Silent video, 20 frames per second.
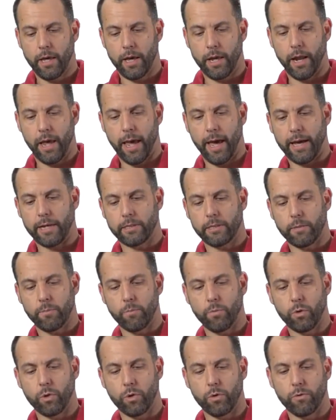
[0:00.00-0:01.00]
and as it
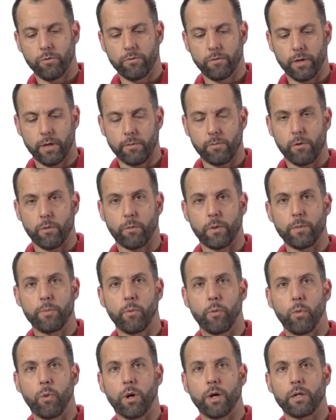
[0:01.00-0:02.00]
moves, it will
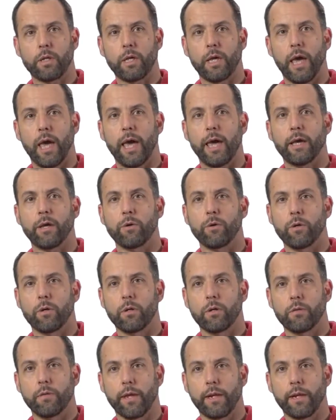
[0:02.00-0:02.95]
report the angle